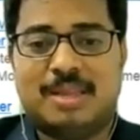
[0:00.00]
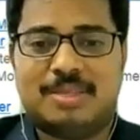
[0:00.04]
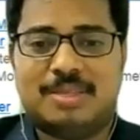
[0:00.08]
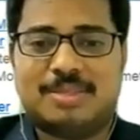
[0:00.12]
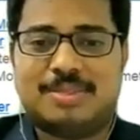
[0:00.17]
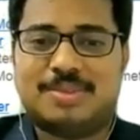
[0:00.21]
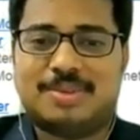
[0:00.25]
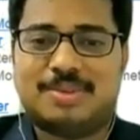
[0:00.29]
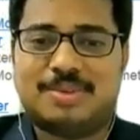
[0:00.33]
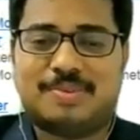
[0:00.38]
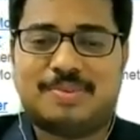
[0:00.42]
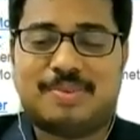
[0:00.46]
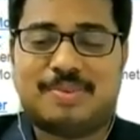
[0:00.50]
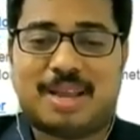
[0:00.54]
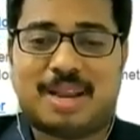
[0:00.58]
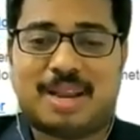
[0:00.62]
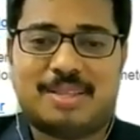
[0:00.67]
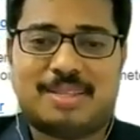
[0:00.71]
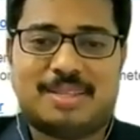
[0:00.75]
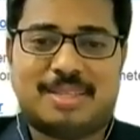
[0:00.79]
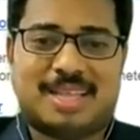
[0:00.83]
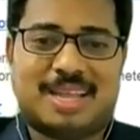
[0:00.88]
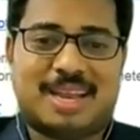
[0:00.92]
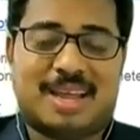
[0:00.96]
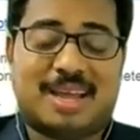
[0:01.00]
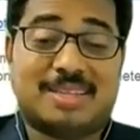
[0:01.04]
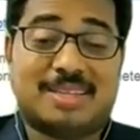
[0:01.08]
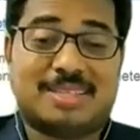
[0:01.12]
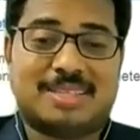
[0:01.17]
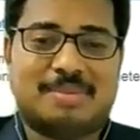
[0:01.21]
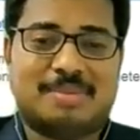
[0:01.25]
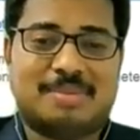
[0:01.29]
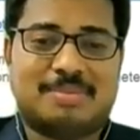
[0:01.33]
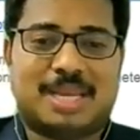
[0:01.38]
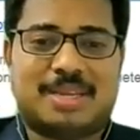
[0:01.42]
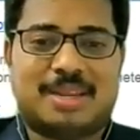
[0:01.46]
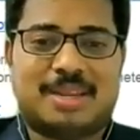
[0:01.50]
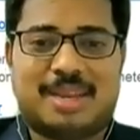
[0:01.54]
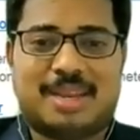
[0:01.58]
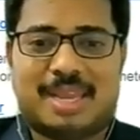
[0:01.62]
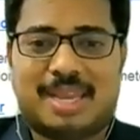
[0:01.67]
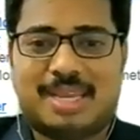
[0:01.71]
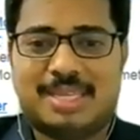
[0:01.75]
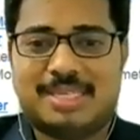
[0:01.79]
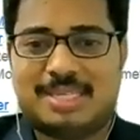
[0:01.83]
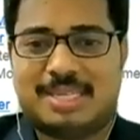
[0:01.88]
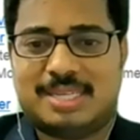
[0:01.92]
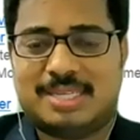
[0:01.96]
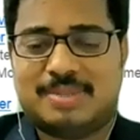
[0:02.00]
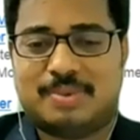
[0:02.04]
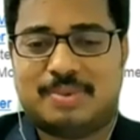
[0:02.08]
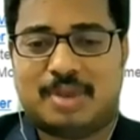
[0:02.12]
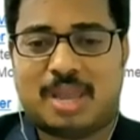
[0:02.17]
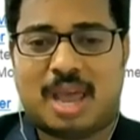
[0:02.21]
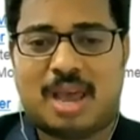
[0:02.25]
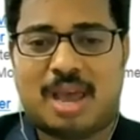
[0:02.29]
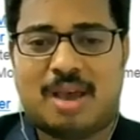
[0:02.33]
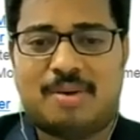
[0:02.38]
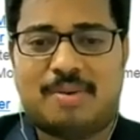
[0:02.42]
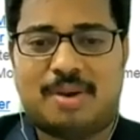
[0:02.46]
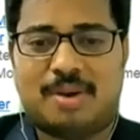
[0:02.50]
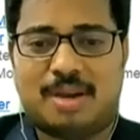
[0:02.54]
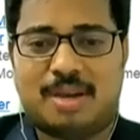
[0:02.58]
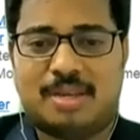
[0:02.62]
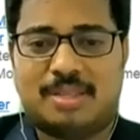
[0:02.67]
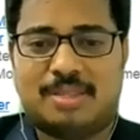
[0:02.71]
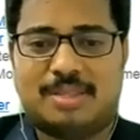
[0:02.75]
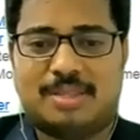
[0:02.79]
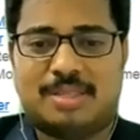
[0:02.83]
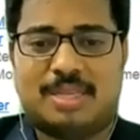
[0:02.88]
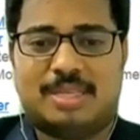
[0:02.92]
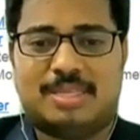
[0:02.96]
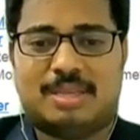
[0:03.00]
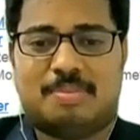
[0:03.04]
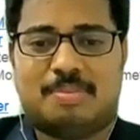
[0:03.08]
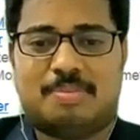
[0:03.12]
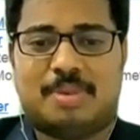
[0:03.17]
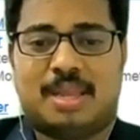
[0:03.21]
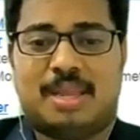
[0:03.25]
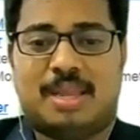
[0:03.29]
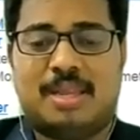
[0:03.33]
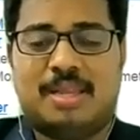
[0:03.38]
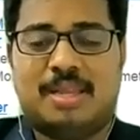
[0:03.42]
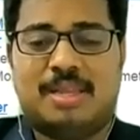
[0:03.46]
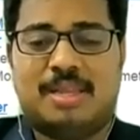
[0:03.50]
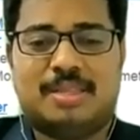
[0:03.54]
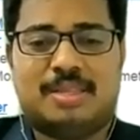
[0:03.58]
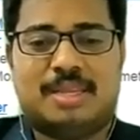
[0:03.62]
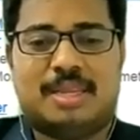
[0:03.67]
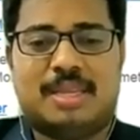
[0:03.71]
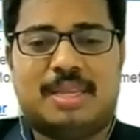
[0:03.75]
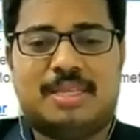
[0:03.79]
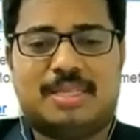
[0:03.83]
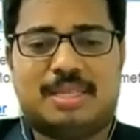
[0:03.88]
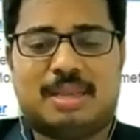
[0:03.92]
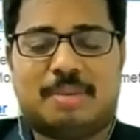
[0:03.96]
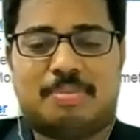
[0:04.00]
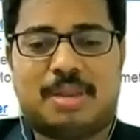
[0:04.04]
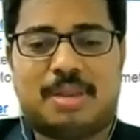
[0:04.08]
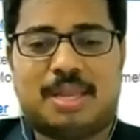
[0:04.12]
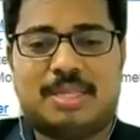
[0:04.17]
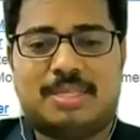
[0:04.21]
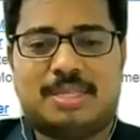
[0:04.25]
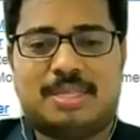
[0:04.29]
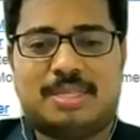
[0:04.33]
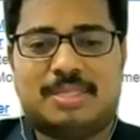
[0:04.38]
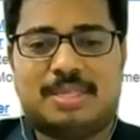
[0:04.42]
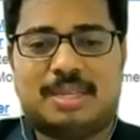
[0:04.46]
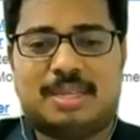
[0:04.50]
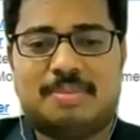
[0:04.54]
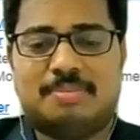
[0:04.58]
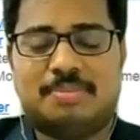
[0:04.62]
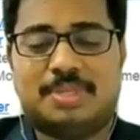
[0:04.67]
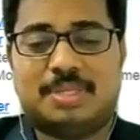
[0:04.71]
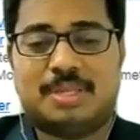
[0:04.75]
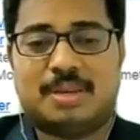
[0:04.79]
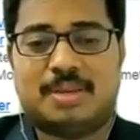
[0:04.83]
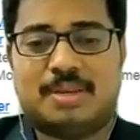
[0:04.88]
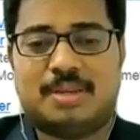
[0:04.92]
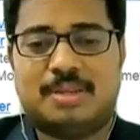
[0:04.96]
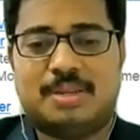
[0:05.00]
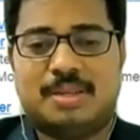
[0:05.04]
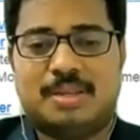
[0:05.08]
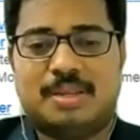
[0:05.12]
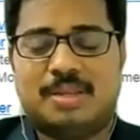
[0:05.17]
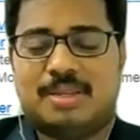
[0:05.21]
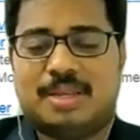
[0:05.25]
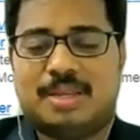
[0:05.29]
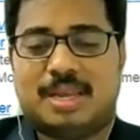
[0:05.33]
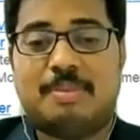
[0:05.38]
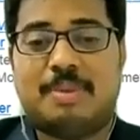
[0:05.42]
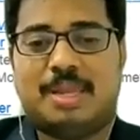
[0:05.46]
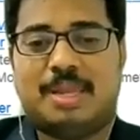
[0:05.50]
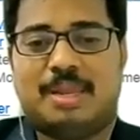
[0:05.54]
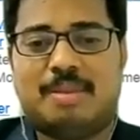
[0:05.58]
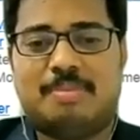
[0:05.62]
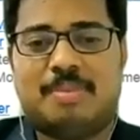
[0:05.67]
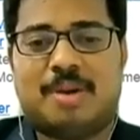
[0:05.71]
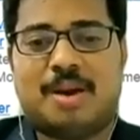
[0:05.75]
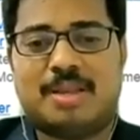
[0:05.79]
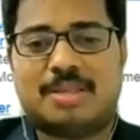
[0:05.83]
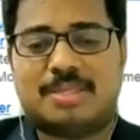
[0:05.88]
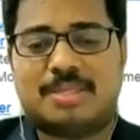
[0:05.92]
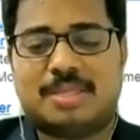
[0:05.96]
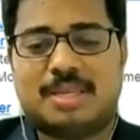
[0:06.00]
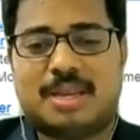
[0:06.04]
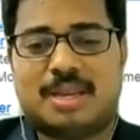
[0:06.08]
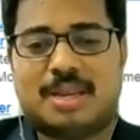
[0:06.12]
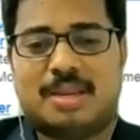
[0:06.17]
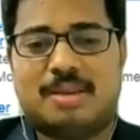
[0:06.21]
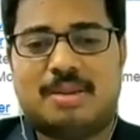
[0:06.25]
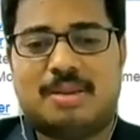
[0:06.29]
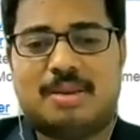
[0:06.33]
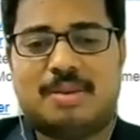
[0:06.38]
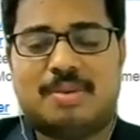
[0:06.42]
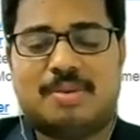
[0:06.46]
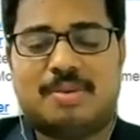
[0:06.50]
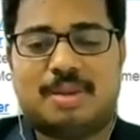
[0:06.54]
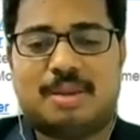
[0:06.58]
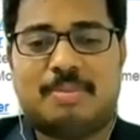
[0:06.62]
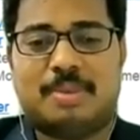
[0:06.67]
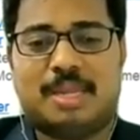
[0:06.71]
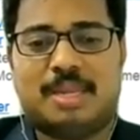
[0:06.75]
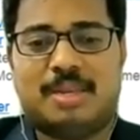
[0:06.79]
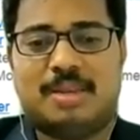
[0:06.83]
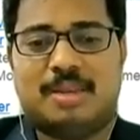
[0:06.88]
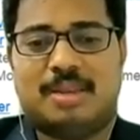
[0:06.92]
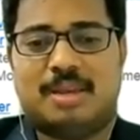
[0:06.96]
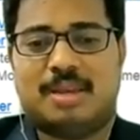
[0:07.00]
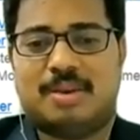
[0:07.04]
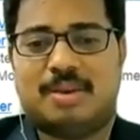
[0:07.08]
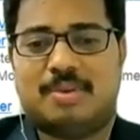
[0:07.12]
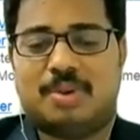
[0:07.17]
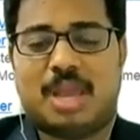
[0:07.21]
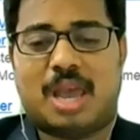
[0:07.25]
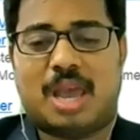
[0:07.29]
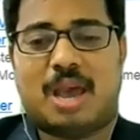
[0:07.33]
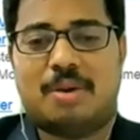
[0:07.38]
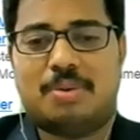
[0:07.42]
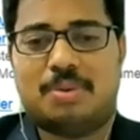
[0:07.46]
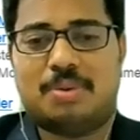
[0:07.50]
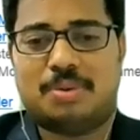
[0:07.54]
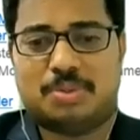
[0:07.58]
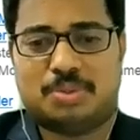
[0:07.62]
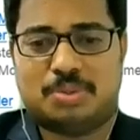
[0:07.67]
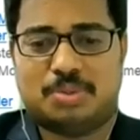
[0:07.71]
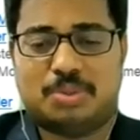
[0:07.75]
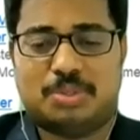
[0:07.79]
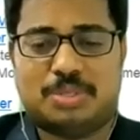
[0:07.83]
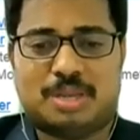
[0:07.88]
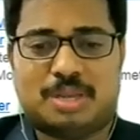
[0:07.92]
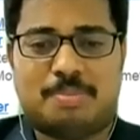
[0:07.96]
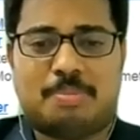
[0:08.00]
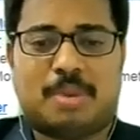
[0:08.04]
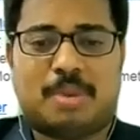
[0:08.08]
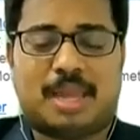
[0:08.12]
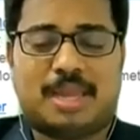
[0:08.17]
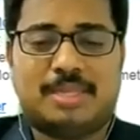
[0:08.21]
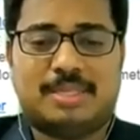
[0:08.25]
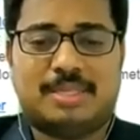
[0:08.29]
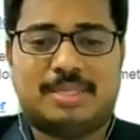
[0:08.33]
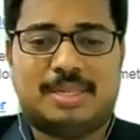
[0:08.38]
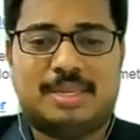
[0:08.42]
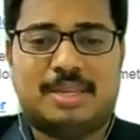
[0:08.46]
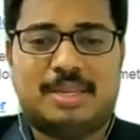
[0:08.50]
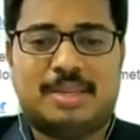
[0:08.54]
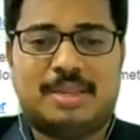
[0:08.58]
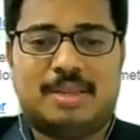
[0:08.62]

So for, there are some certain cases we have uh, three supply three supply systems. Uh, I mean master and uh, I mean uh, we have two supplies.